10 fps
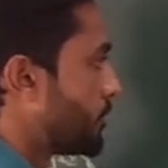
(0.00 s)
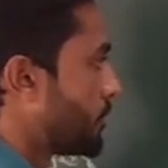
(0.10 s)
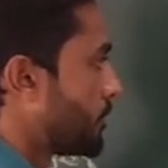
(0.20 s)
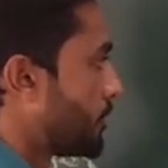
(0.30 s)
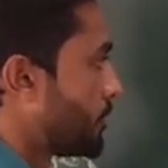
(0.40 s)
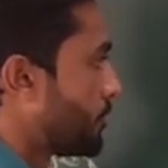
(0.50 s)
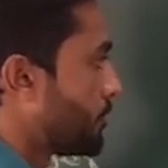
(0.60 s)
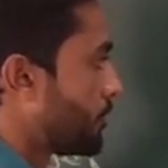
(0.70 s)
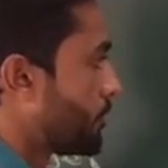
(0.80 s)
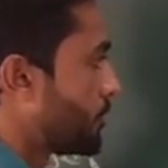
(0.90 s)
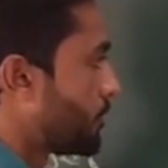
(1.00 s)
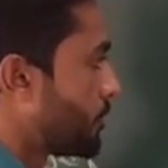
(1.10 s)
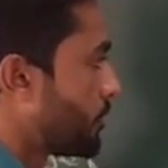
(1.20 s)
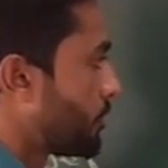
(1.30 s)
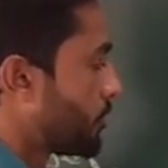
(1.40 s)

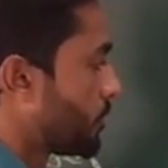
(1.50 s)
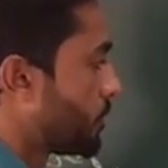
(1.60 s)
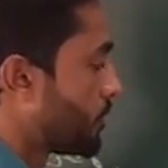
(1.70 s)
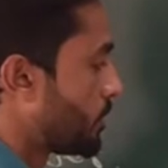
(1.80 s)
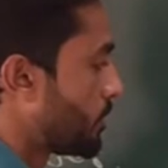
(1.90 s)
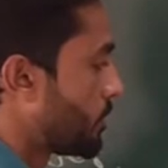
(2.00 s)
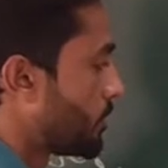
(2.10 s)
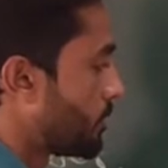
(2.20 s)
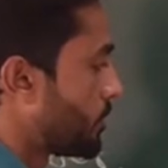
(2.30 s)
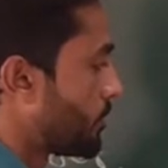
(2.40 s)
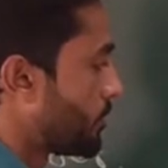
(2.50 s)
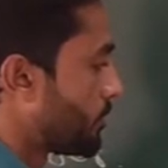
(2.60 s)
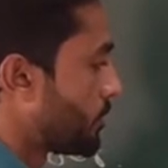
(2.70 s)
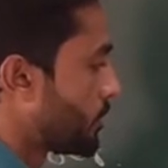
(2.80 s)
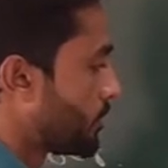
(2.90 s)

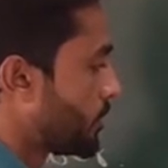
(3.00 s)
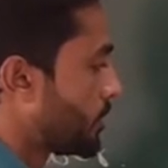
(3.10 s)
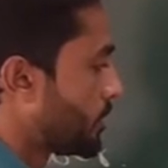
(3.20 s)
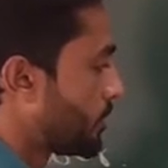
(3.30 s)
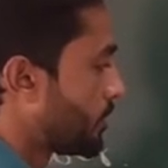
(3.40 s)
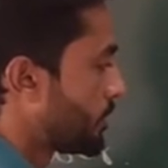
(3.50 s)
No one is speaking in this clip.